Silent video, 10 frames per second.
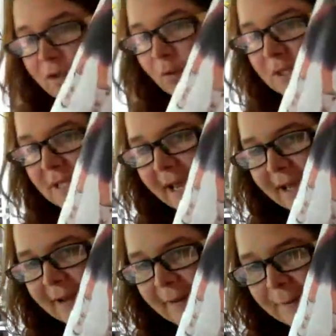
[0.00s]
there was like,
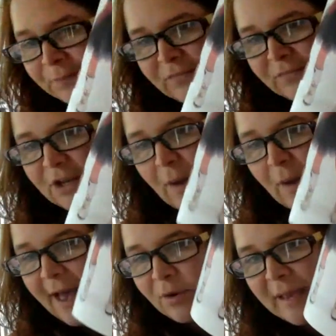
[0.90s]
you know,
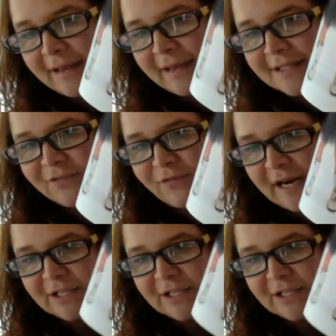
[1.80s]
how to make this funny